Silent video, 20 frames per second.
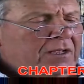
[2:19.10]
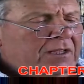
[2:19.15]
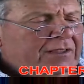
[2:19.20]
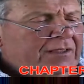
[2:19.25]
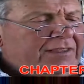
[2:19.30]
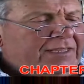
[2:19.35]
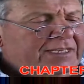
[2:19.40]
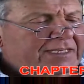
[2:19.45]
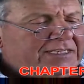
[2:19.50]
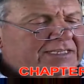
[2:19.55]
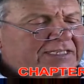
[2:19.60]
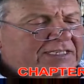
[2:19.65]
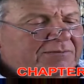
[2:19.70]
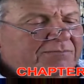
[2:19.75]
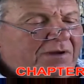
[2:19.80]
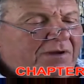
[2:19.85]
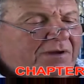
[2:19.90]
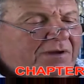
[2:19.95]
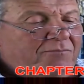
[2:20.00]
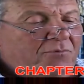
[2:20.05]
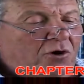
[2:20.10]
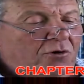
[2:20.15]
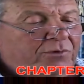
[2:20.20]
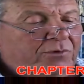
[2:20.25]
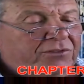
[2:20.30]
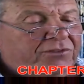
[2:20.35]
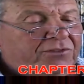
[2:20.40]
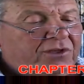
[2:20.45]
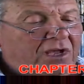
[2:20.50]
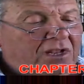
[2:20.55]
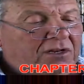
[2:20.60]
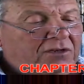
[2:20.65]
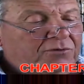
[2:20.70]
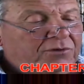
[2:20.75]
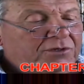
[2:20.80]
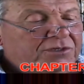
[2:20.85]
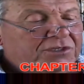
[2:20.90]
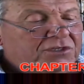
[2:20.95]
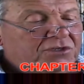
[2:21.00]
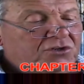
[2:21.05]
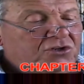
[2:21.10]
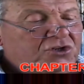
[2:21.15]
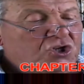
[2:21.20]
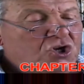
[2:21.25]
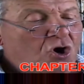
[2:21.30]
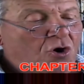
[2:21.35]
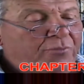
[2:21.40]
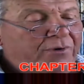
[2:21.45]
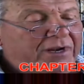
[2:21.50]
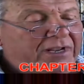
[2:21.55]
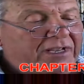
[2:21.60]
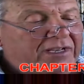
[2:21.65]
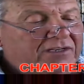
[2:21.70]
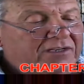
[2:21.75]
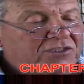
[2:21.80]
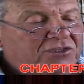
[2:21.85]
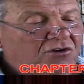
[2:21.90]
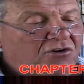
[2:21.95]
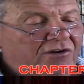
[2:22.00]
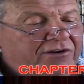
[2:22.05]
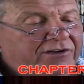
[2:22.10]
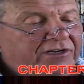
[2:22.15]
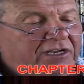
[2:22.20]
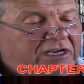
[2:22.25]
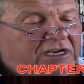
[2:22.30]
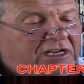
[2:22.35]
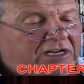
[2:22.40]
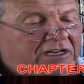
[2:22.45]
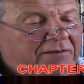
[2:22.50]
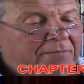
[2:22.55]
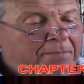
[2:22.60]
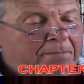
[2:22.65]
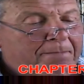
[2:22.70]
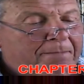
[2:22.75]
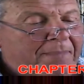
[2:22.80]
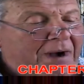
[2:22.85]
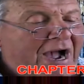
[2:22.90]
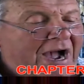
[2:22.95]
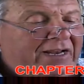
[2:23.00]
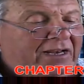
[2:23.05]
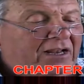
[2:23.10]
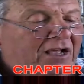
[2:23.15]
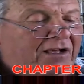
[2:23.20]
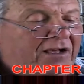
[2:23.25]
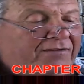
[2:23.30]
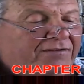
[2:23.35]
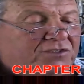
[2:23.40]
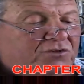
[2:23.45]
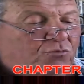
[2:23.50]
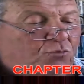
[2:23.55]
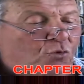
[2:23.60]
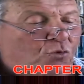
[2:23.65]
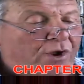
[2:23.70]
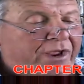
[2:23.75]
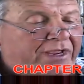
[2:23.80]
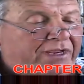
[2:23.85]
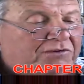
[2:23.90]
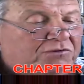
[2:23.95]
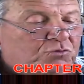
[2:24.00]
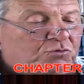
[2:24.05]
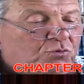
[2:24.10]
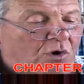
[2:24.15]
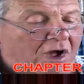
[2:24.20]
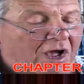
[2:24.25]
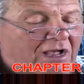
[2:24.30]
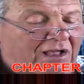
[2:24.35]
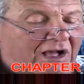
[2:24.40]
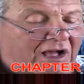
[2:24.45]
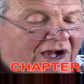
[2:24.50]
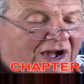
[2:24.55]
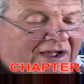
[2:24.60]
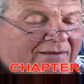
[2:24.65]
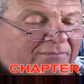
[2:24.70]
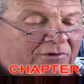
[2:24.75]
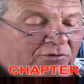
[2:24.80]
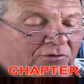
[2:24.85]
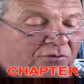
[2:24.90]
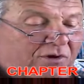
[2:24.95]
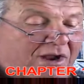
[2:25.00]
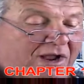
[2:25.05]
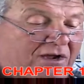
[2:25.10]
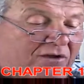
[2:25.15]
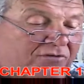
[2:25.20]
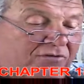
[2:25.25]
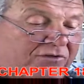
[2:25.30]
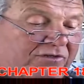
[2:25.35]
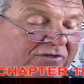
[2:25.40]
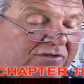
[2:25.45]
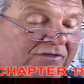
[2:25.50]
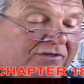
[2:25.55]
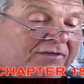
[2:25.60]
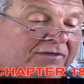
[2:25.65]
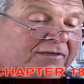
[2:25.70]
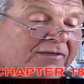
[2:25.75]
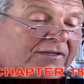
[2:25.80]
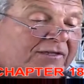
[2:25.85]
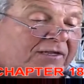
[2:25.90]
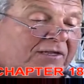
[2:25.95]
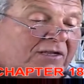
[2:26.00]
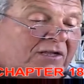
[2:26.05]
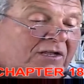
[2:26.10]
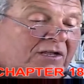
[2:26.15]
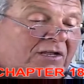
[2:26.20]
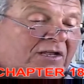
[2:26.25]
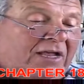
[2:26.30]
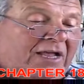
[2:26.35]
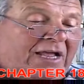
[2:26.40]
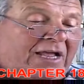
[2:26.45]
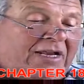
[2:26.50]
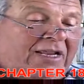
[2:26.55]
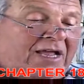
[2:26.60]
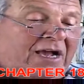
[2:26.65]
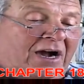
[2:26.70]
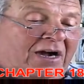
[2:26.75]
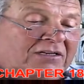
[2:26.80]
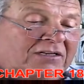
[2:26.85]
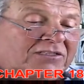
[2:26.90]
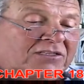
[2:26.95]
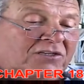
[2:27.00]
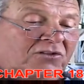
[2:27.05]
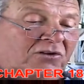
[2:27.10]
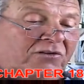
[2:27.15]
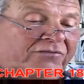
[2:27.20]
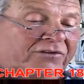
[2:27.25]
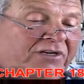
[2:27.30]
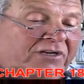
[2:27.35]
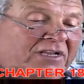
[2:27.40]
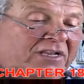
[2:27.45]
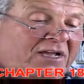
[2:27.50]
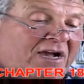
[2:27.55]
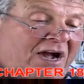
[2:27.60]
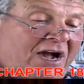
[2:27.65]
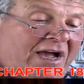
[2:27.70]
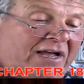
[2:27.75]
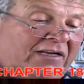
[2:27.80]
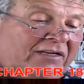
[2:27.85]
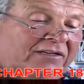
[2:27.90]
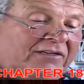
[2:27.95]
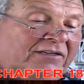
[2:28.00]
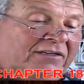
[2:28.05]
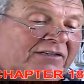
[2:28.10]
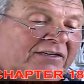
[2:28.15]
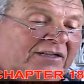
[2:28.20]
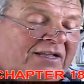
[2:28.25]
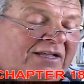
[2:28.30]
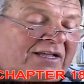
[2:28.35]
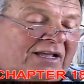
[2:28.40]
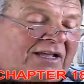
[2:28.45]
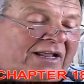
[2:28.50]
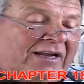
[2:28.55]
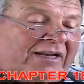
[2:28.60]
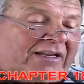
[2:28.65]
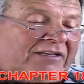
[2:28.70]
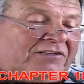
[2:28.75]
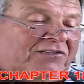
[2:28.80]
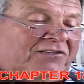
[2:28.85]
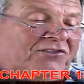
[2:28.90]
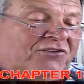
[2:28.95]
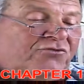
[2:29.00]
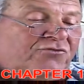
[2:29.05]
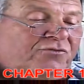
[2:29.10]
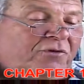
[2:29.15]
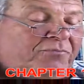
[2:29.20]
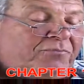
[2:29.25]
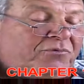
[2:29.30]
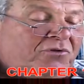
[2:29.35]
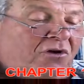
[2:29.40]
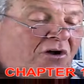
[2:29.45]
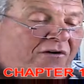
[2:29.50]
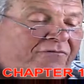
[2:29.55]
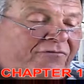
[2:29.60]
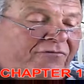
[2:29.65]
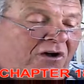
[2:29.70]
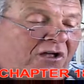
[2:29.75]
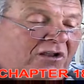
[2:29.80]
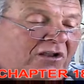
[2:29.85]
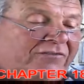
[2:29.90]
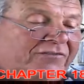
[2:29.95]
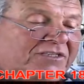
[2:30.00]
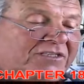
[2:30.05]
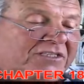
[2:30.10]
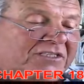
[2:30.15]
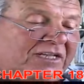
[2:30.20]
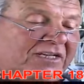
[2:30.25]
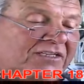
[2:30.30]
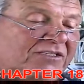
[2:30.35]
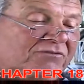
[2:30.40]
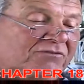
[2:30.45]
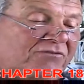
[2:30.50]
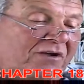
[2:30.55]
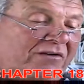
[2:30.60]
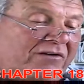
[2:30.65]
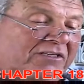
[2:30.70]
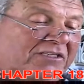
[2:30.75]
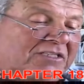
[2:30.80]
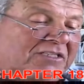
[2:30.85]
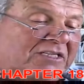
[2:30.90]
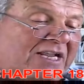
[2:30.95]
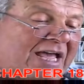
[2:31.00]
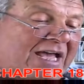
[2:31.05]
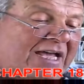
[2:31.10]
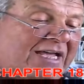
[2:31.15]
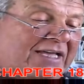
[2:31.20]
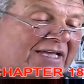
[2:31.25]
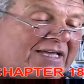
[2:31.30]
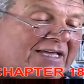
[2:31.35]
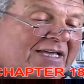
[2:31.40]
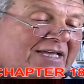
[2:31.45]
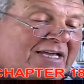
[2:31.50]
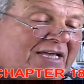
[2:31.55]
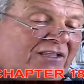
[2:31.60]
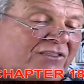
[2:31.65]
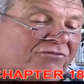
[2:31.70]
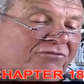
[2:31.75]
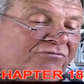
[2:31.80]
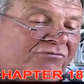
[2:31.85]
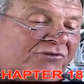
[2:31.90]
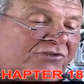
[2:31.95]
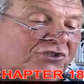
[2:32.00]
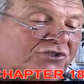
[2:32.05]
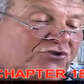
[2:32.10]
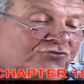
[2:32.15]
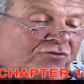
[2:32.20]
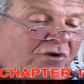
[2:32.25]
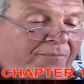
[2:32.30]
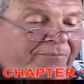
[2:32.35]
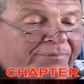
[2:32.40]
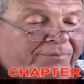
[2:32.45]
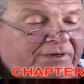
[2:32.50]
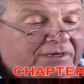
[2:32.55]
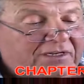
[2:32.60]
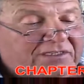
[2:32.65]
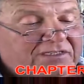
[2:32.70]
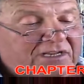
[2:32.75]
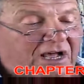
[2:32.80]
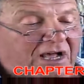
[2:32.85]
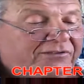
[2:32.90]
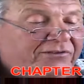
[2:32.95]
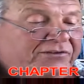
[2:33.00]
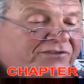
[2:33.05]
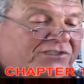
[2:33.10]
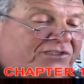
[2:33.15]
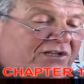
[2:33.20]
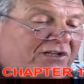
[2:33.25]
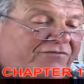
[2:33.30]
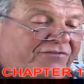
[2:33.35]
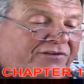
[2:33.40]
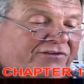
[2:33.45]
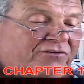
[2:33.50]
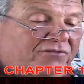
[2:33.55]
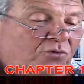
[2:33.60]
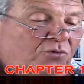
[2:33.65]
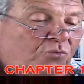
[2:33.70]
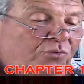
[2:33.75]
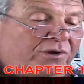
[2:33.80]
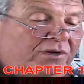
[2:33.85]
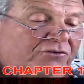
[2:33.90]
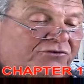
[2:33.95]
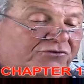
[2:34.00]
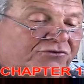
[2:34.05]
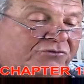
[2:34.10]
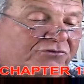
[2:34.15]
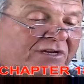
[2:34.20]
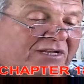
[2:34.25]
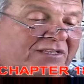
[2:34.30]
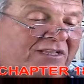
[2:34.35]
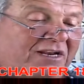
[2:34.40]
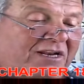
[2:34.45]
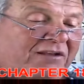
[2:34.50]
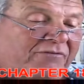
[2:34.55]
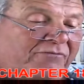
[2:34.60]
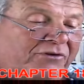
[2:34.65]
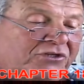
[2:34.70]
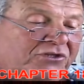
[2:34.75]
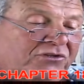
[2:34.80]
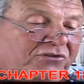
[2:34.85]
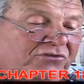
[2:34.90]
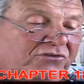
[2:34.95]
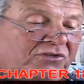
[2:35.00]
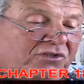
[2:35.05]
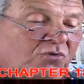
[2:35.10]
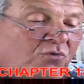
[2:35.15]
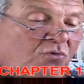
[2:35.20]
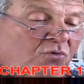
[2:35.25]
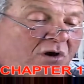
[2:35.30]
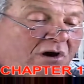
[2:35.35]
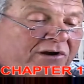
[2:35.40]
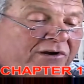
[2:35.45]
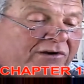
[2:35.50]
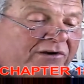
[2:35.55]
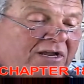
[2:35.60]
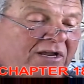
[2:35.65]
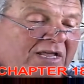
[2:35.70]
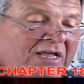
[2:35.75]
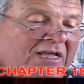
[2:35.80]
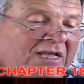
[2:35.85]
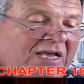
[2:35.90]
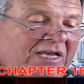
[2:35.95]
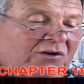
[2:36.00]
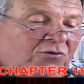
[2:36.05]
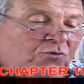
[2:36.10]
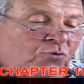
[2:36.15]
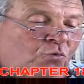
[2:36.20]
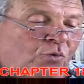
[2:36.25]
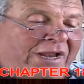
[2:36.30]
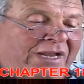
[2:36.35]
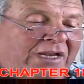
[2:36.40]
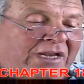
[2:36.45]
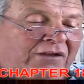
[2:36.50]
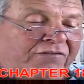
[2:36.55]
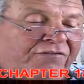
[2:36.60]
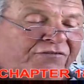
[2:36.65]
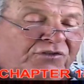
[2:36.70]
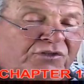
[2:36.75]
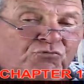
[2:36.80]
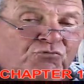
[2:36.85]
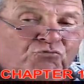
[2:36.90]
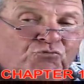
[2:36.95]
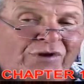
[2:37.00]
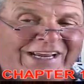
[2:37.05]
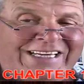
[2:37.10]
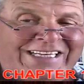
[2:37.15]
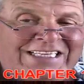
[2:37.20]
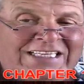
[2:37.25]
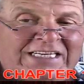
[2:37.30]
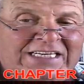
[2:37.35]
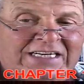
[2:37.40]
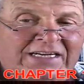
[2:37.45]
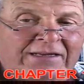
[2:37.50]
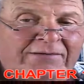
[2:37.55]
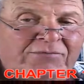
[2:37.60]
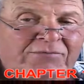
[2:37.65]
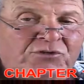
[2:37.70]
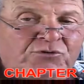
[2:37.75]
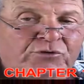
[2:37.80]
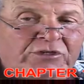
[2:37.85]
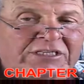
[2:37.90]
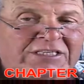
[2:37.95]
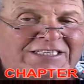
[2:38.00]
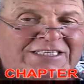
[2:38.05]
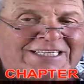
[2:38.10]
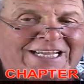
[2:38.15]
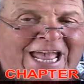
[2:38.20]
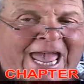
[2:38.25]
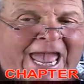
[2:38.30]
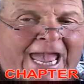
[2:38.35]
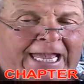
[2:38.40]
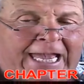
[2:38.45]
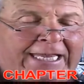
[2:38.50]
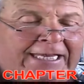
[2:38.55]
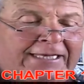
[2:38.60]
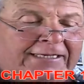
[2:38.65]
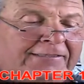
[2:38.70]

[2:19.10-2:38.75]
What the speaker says: This is my moment, thought Louis. Nobody is going to clip my love's wings while I'm around. And he hustled over to the island, and he stripped off all of his things around his neck. He threw his trumpet and his other stuff under a willow tree, and then he returned to the water and waited for the right time to attack.